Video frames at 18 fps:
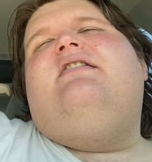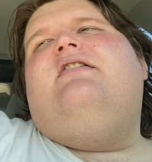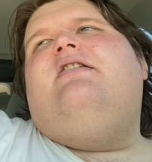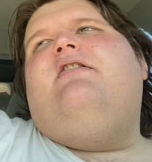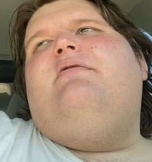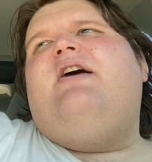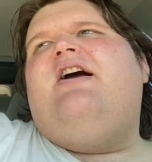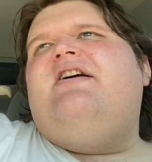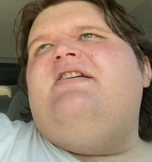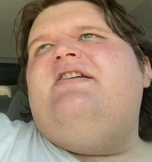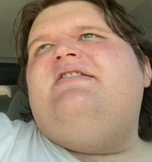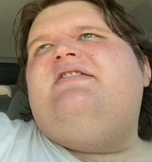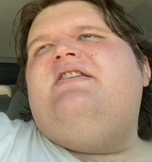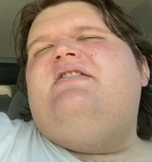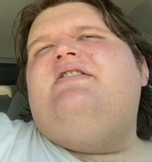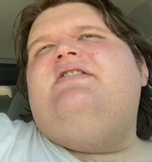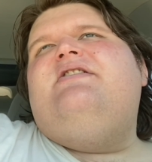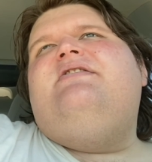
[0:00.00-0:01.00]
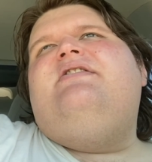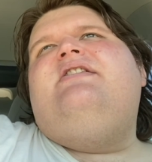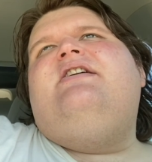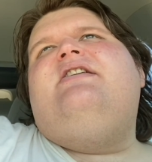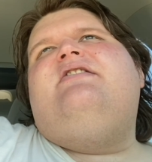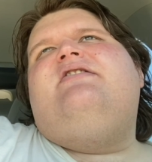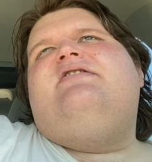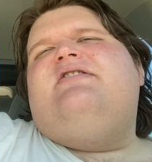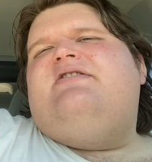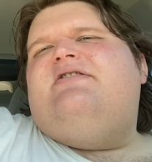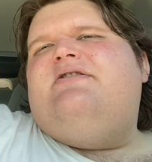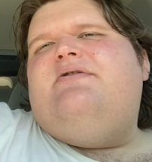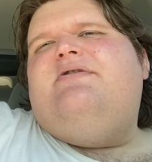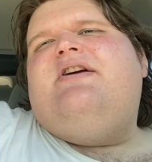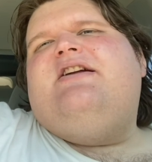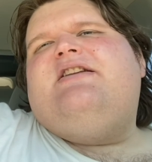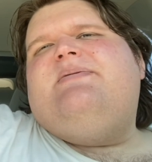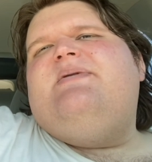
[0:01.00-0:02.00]
awareness that they're doing it. They're just
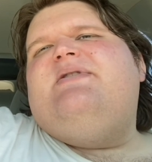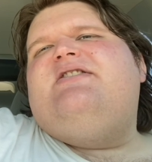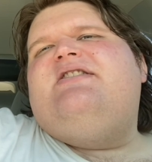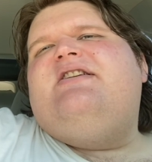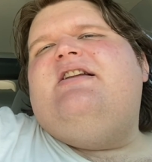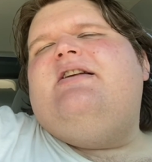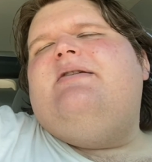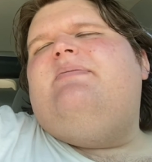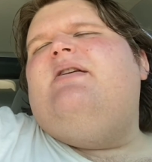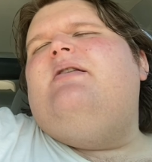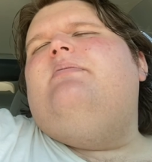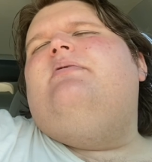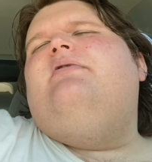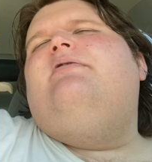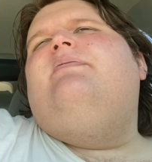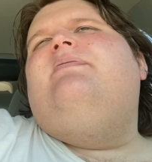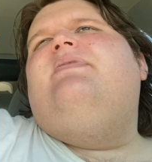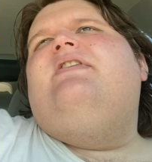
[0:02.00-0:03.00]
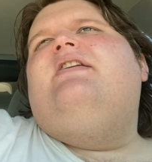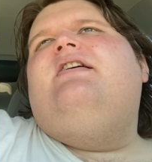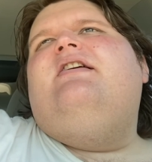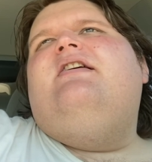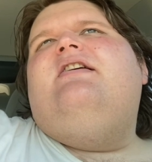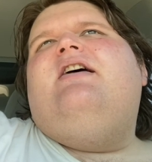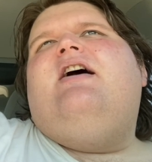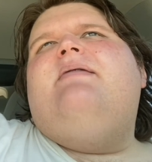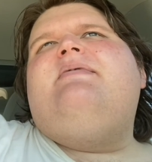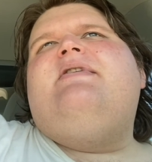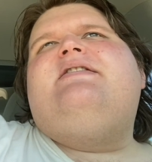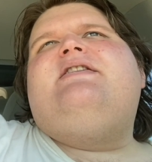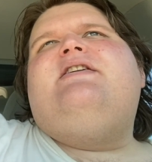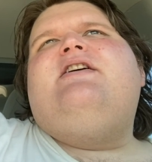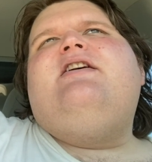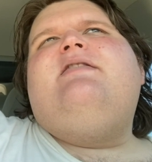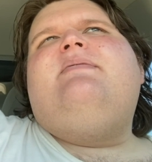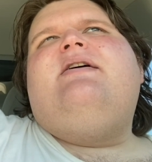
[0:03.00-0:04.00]
doing it to shitty people. I'm not
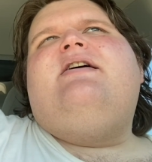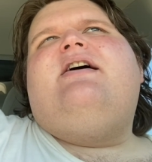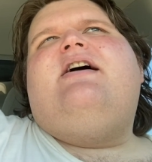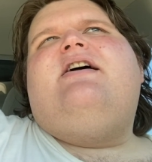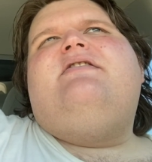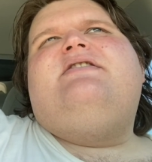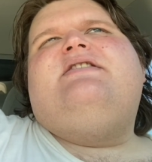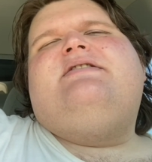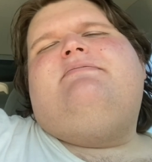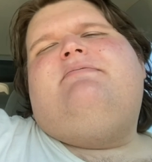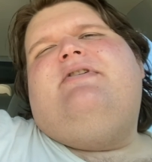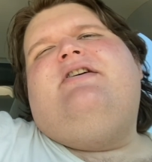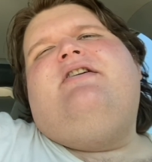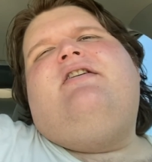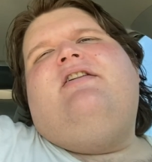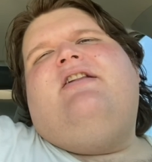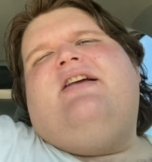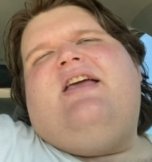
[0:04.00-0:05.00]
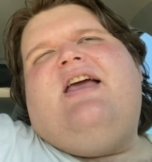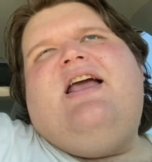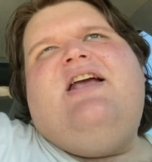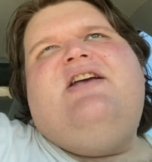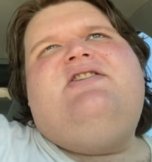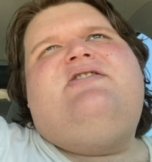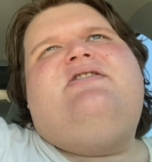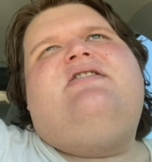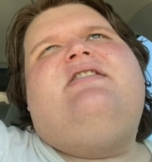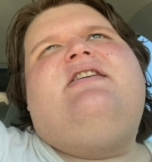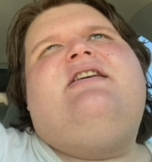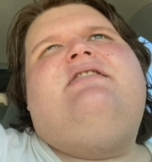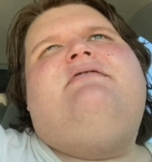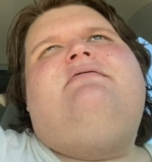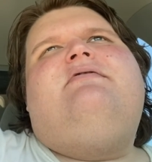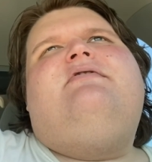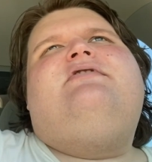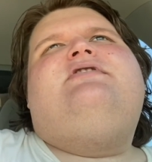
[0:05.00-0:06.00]
talking about how just we all occasionally
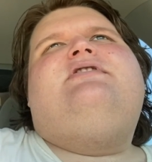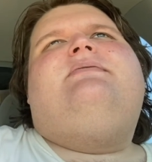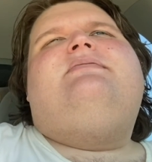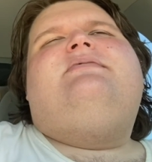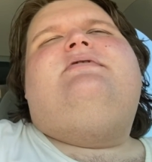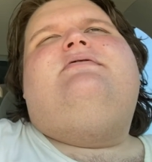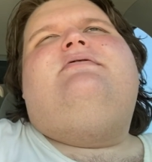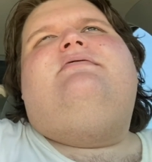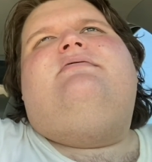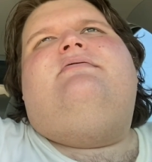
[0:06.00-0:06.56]
will jump to